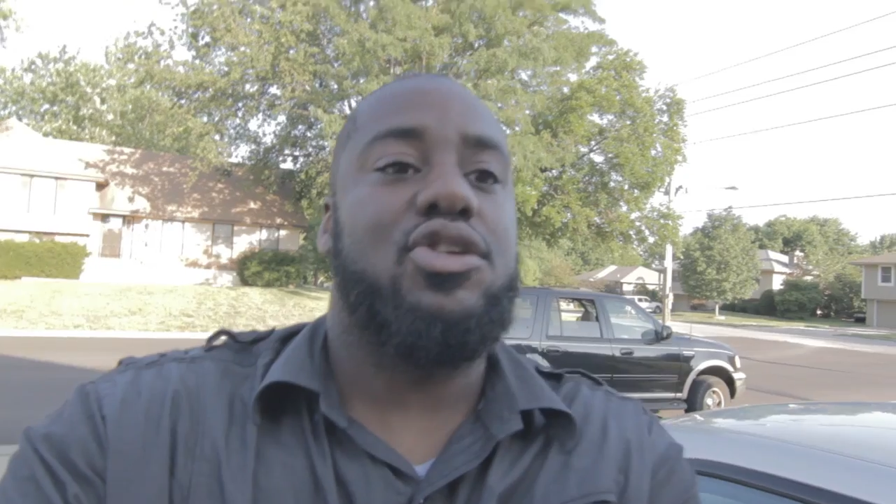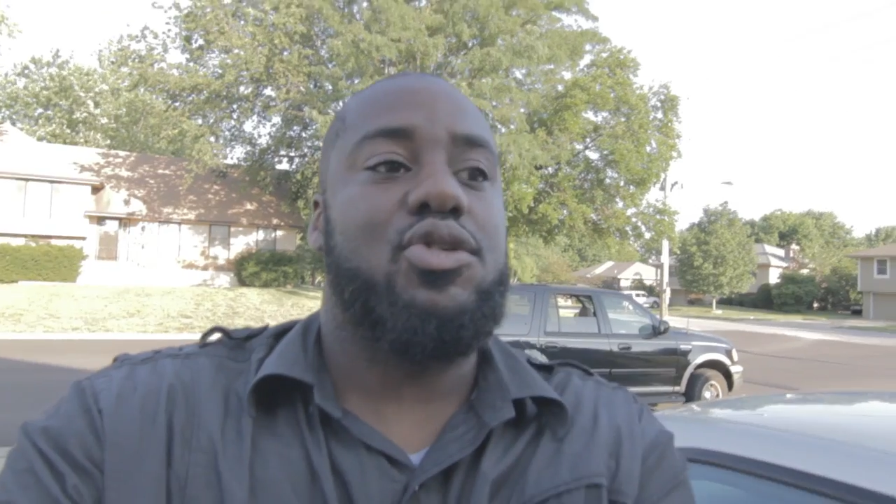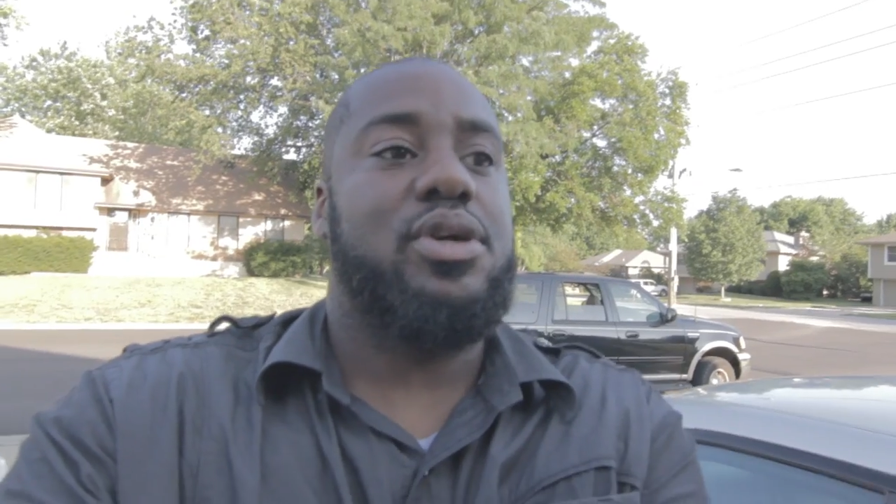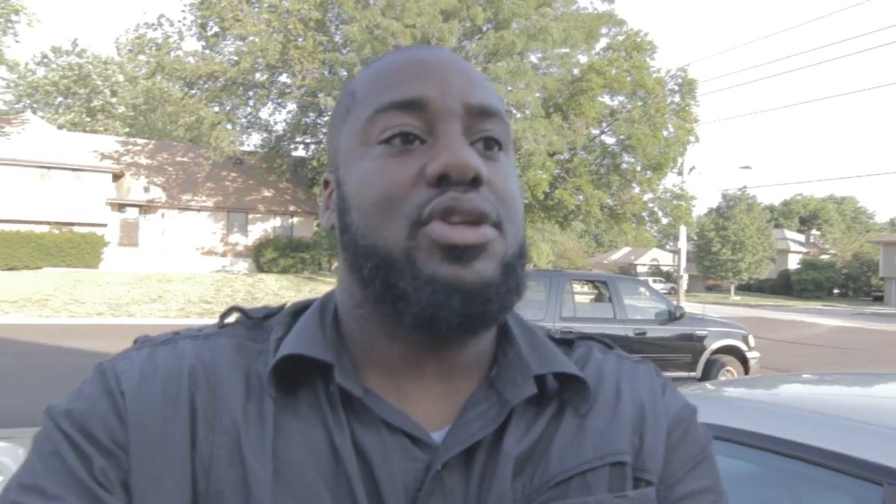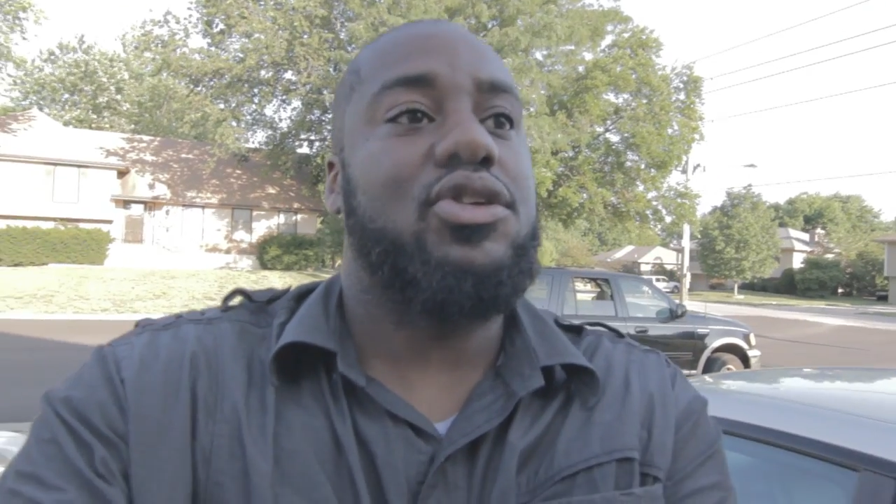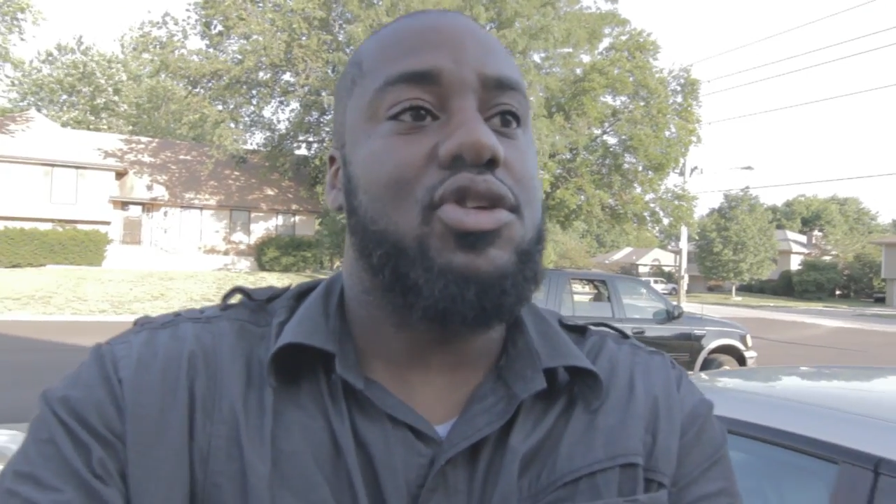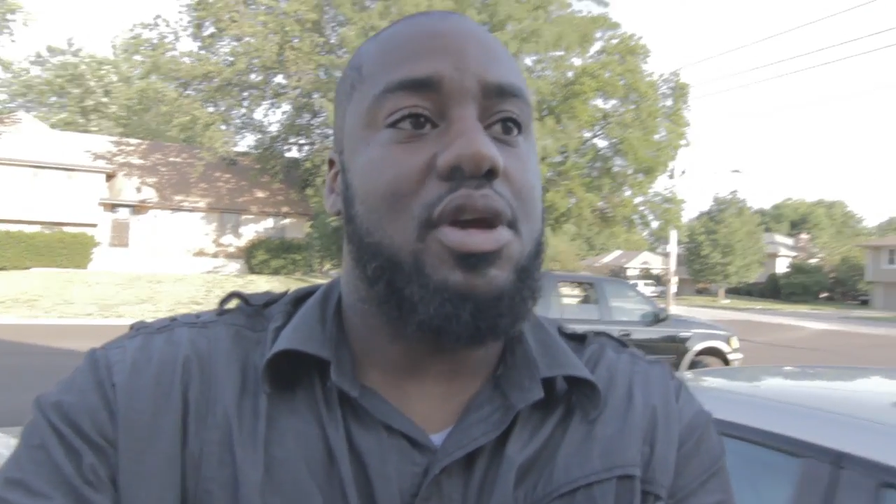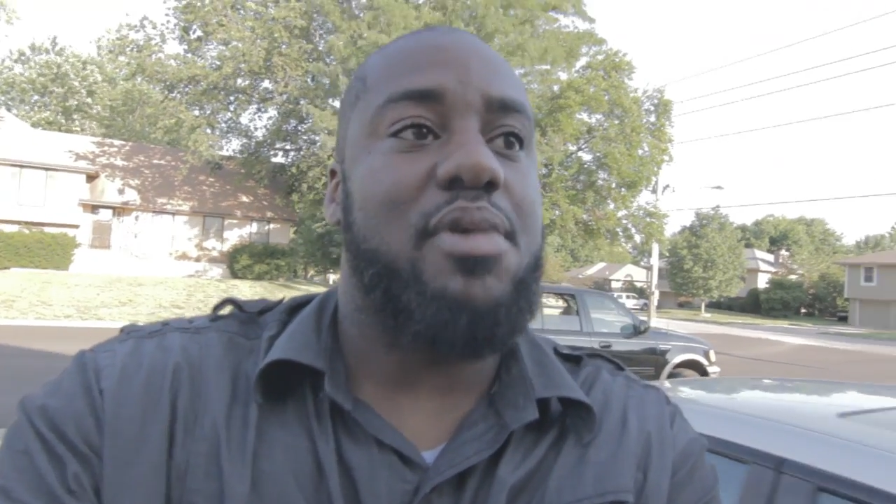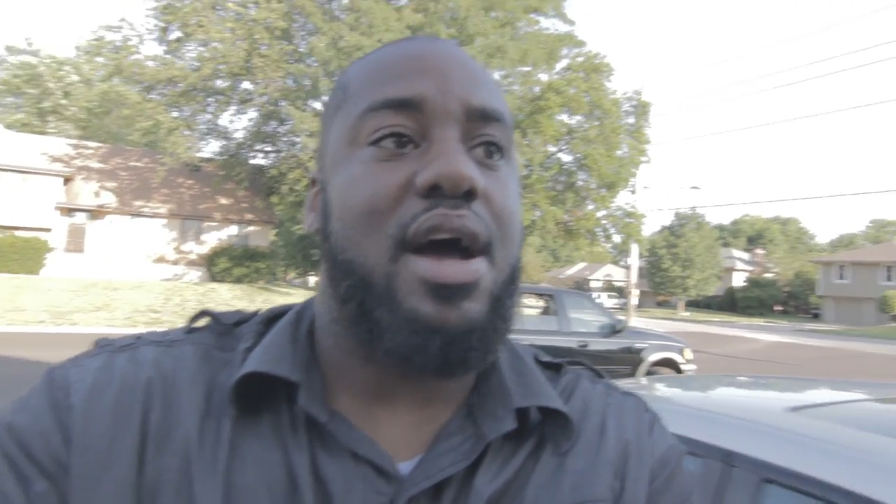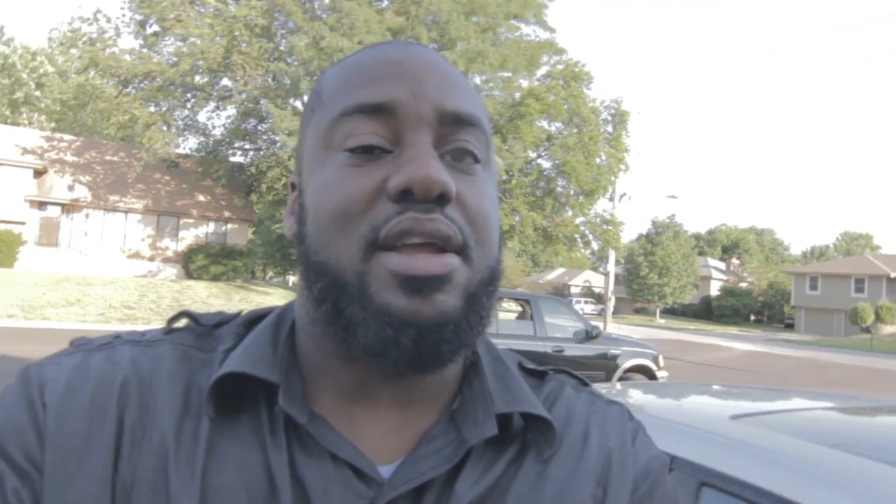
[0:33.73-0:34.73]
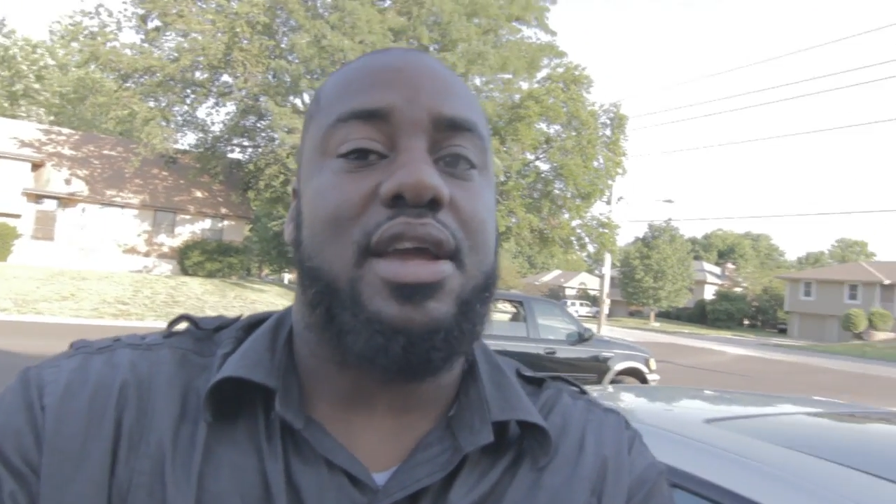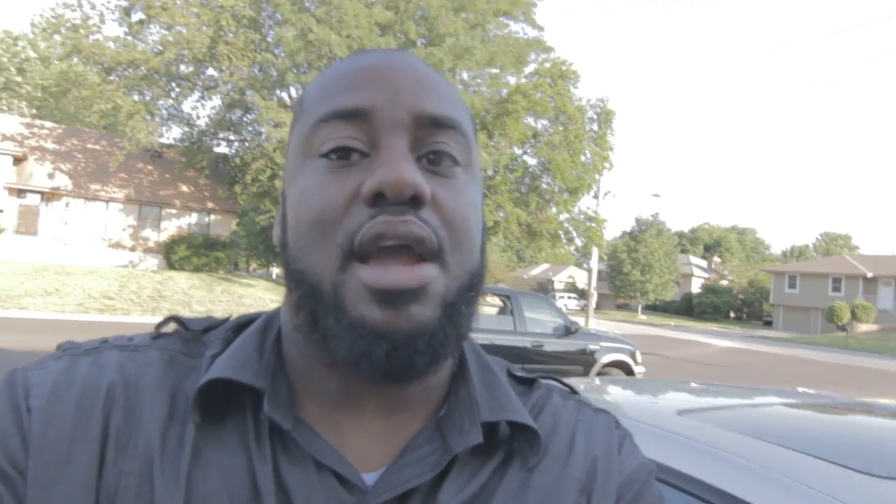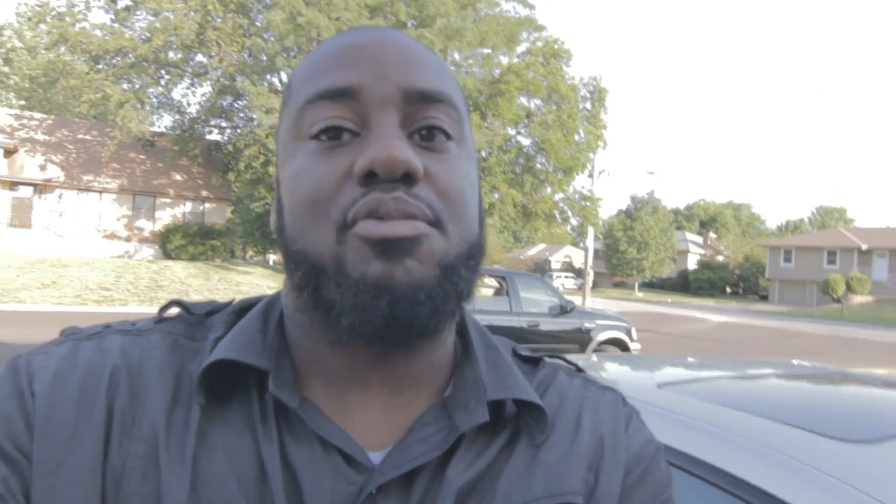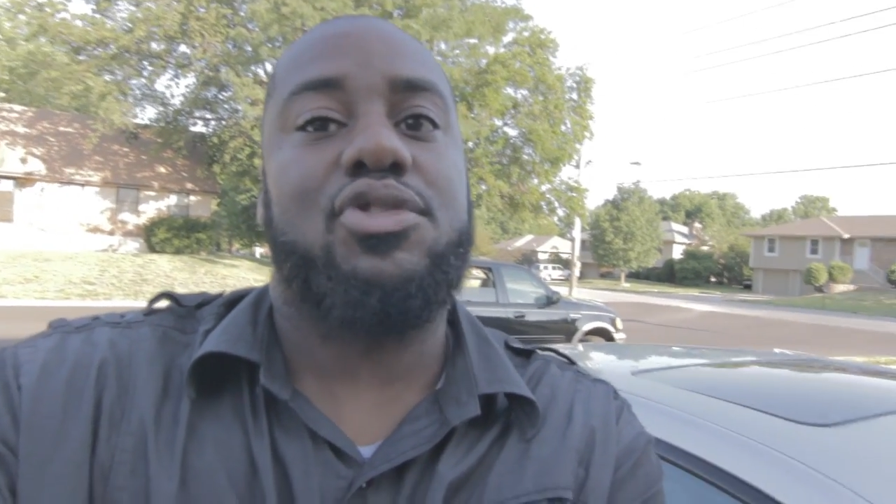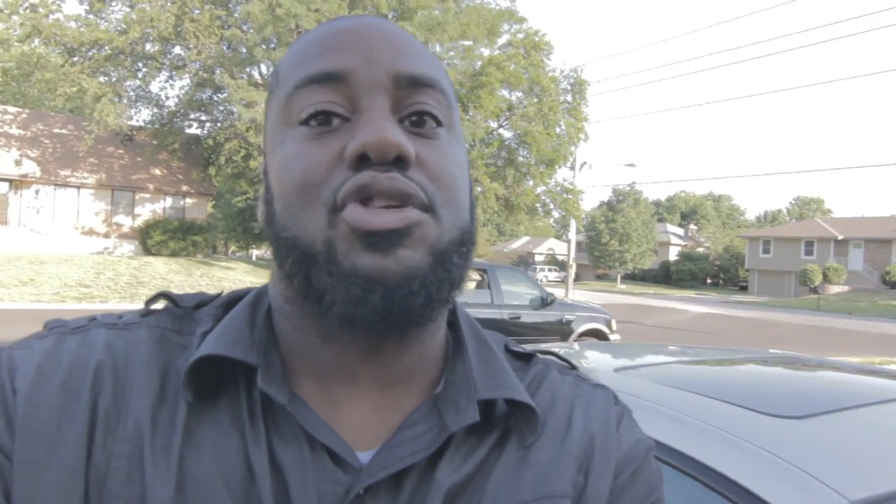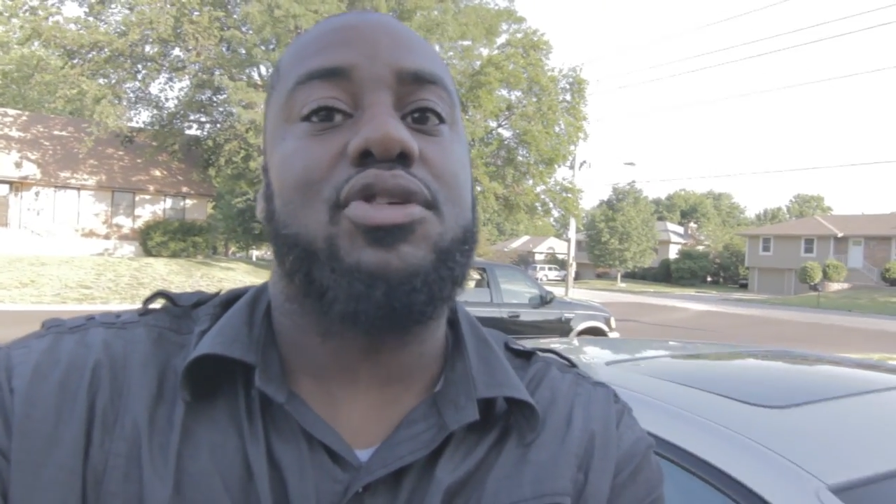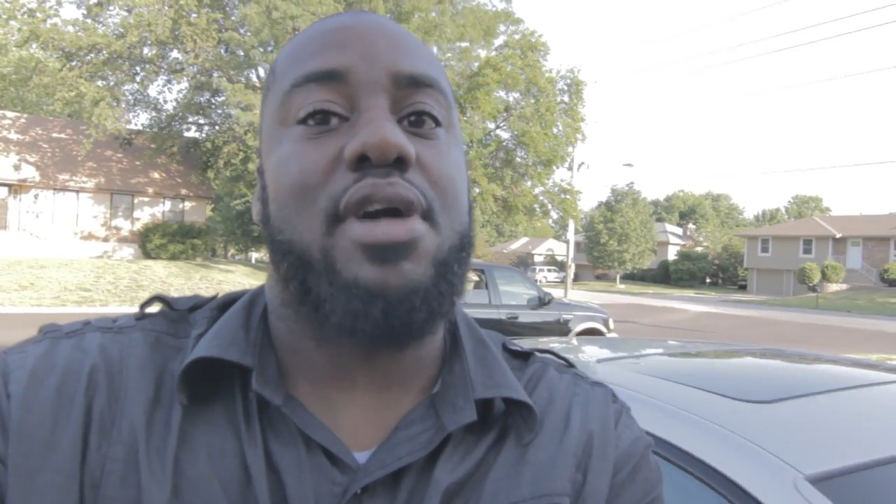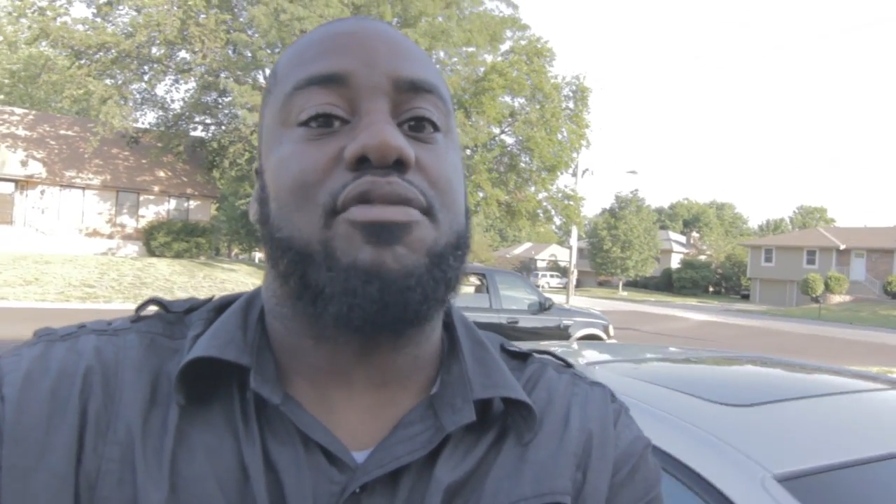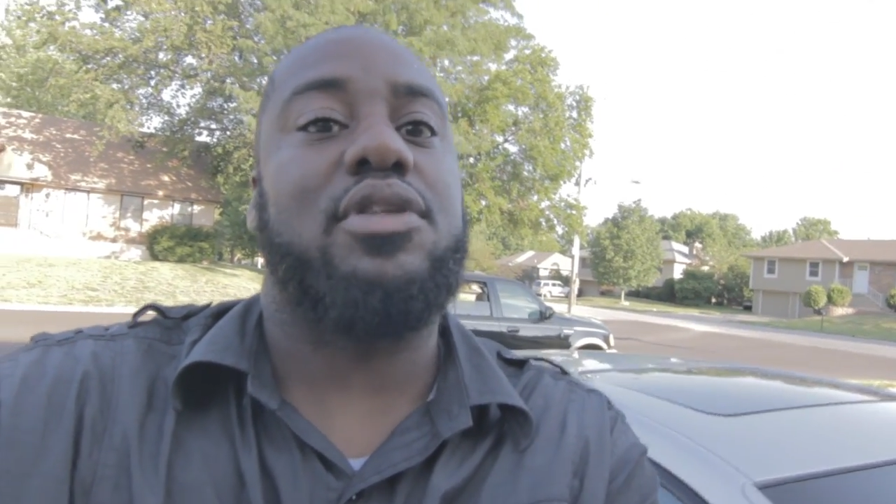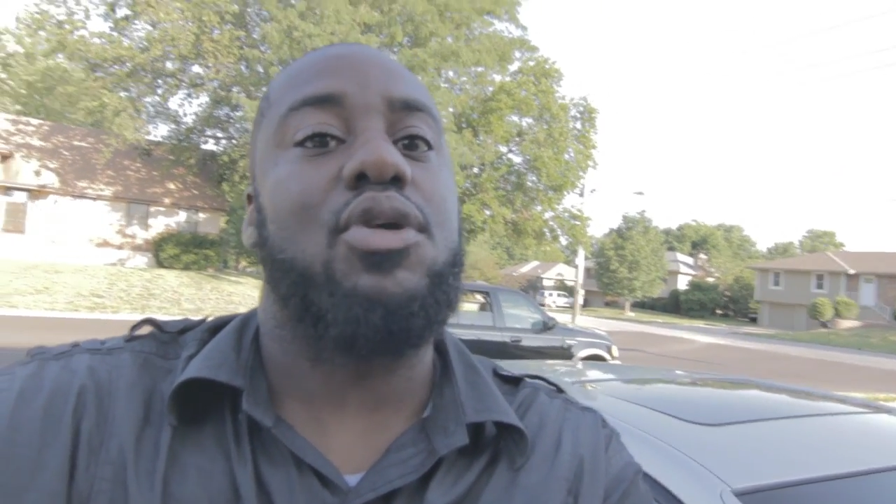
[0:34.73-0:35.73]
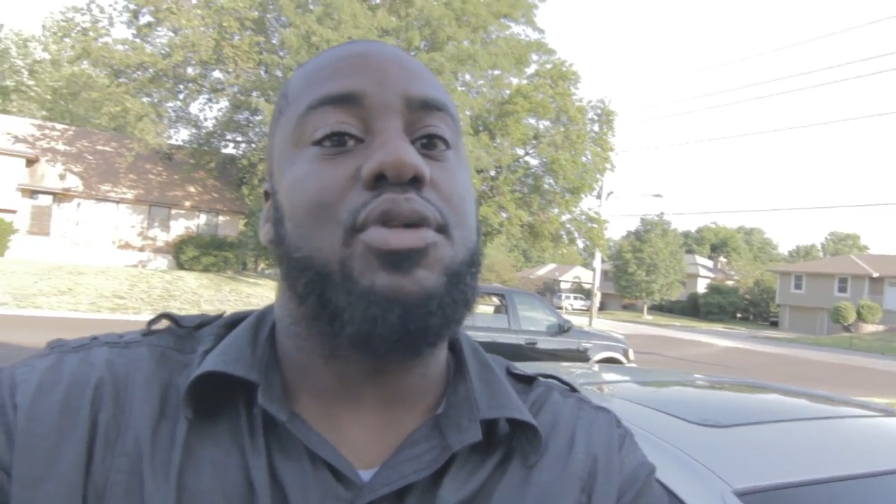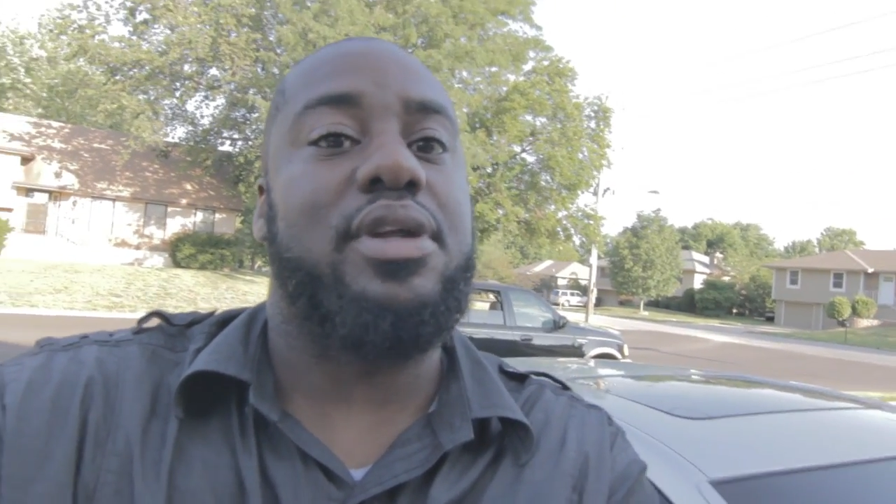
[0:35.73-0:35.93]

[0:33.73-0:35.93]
do it. You get behind the camera so you don't have to load